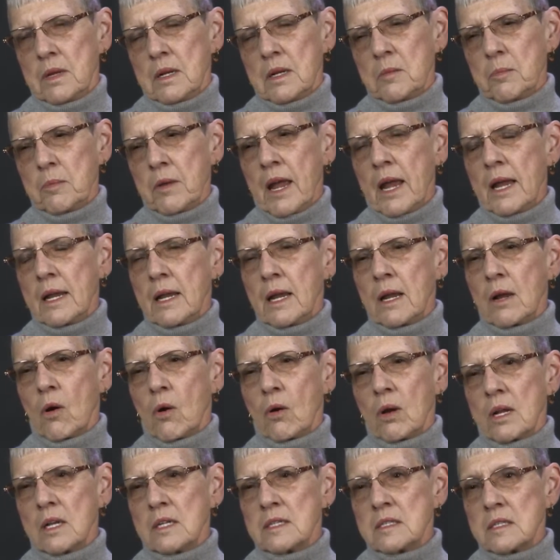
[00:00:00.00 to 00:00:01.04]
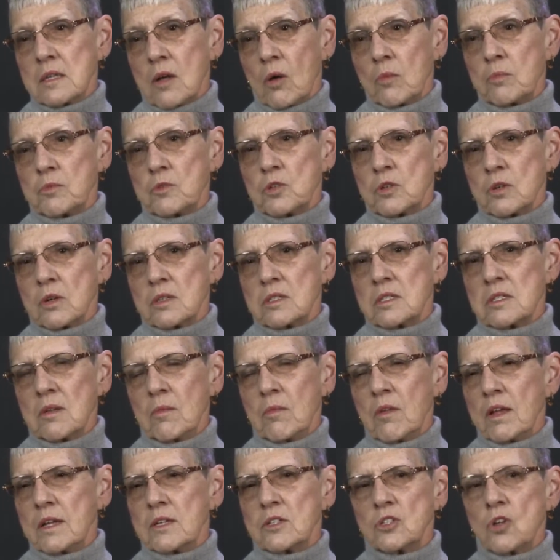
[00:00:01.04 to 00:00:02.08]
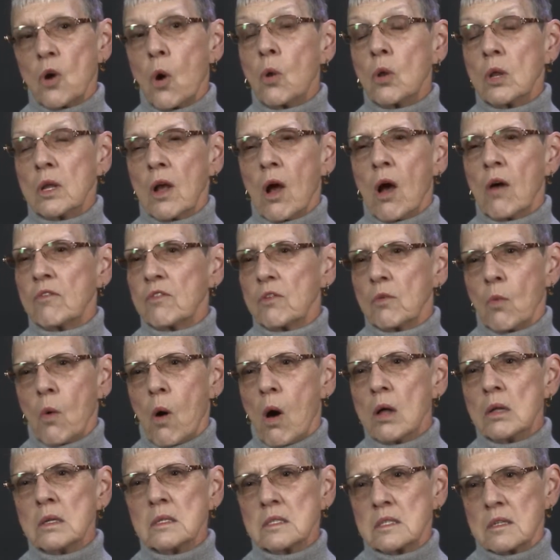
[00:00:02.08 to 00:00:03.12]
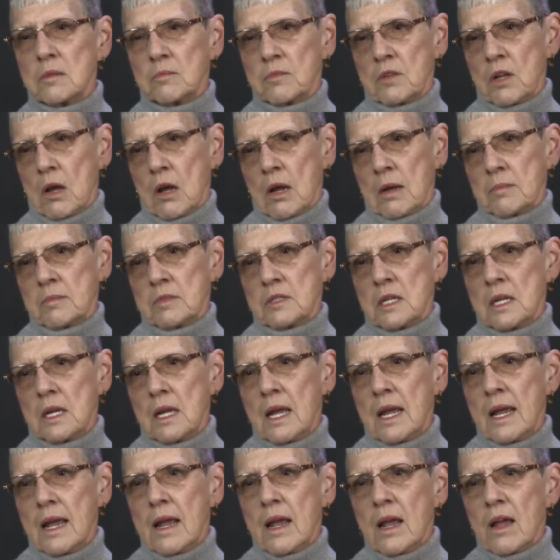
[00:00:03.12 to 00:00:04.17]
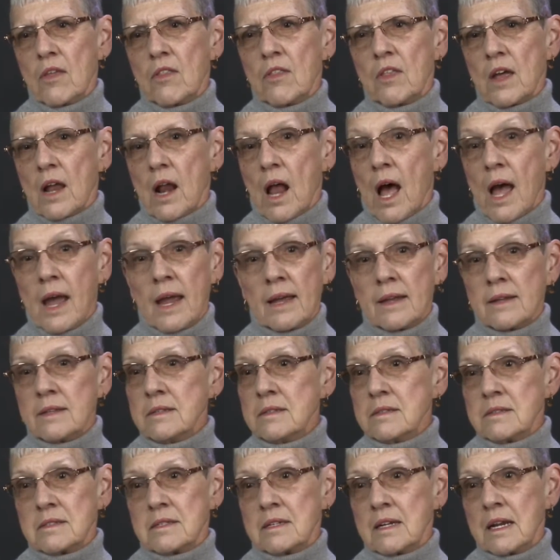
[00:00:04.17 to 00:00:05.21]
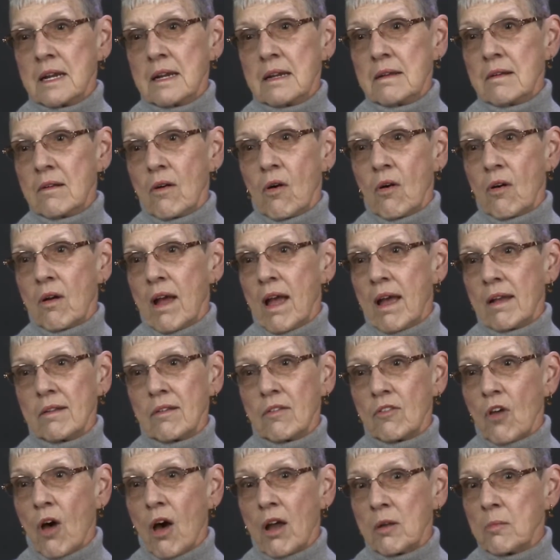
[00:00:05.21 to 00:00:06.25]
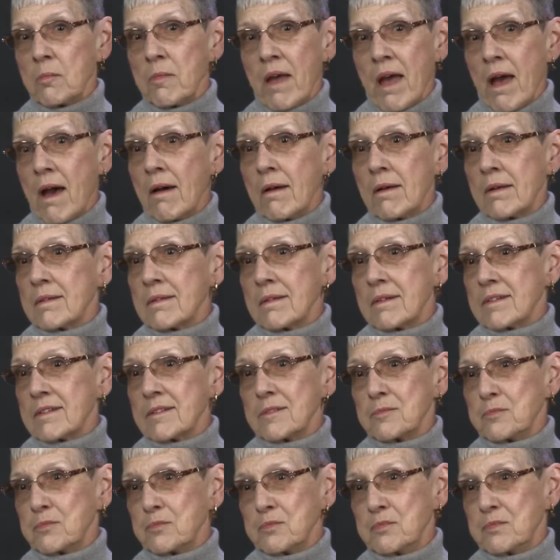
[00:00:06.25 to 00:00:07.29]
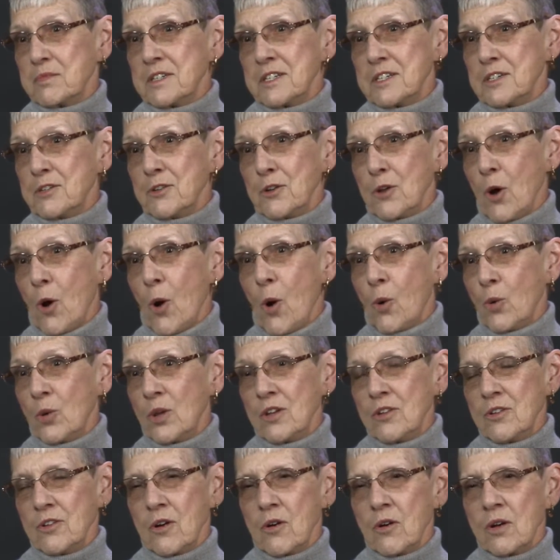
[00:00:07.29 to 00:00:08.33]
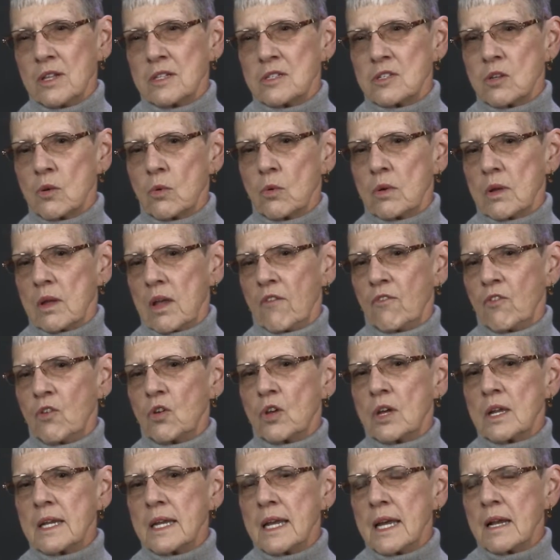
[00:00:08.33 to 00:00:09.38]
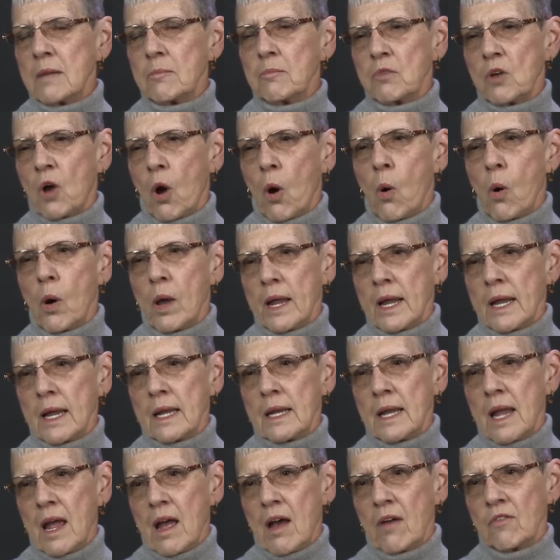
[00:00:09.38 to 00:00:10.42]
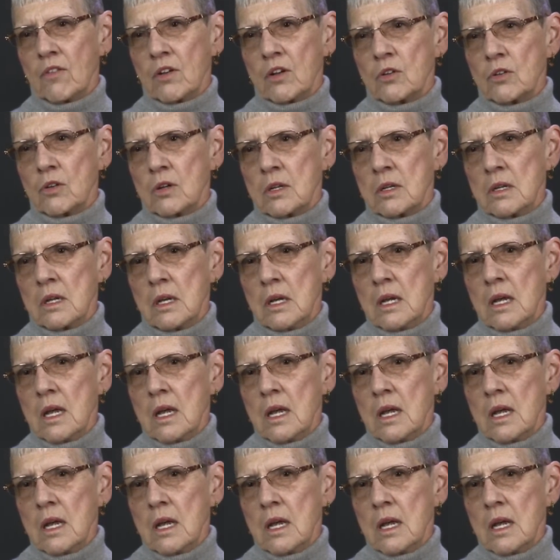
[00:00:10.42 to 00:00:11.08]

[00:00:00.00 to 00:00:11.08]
a painting or in a sculpture or something that's totally off the wall sometimes that I hadn't seen or hadn't thought about or didn't know, And so if you can get them going and have a good